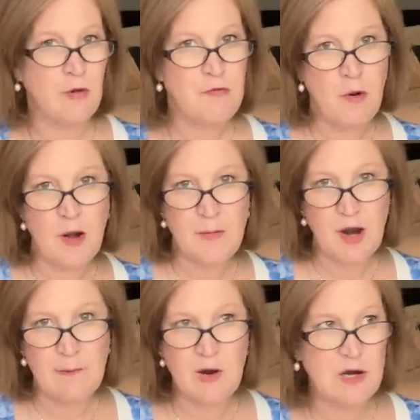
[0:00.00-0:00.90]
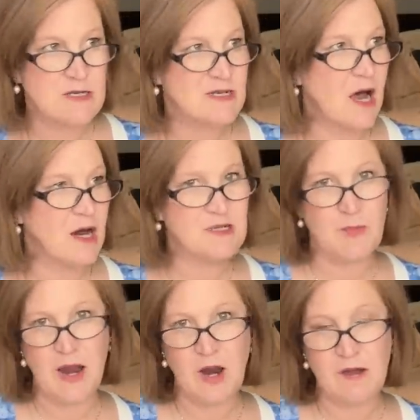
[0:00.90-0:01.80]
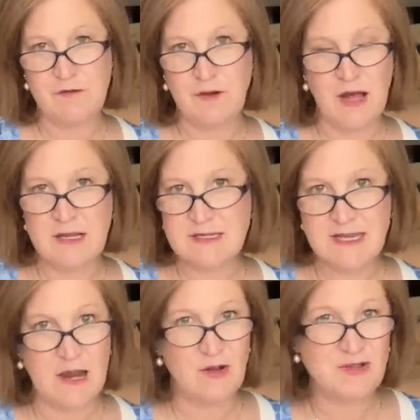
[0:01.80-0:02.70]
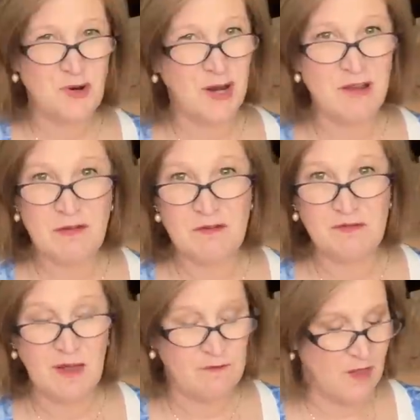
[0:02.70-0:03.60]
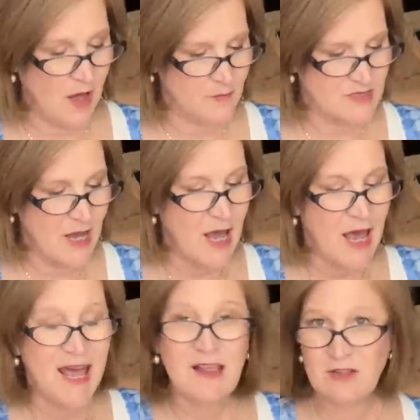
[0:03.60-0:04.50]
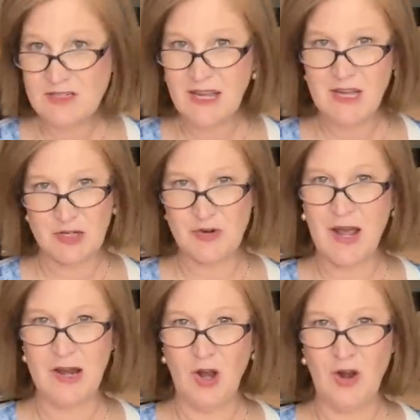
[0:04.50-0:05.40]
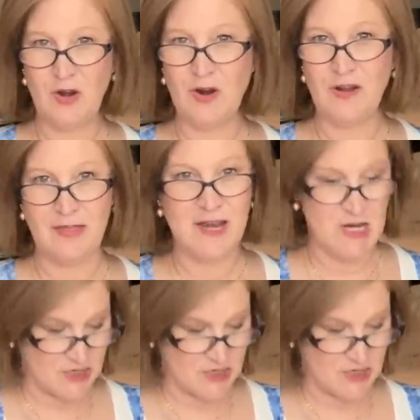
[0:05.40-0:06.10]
Throw on a pair of Birkenstocks, pair of fun sandals, or even flip flops it looks like you tried harder than you